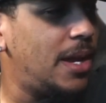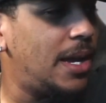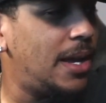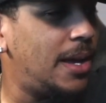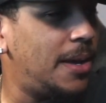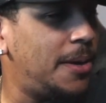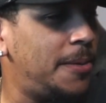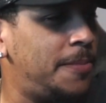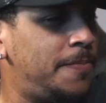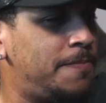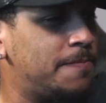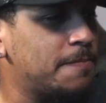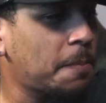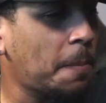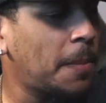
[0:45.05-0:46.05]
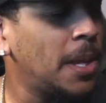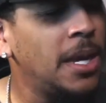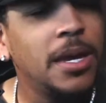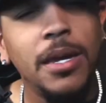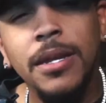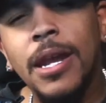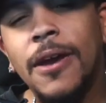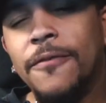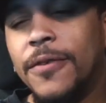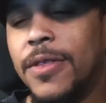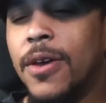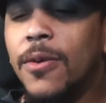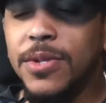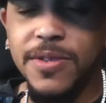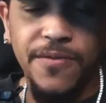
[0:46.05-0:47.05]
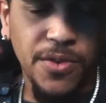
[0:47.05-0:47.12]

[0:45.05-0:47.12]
Um, now, for those of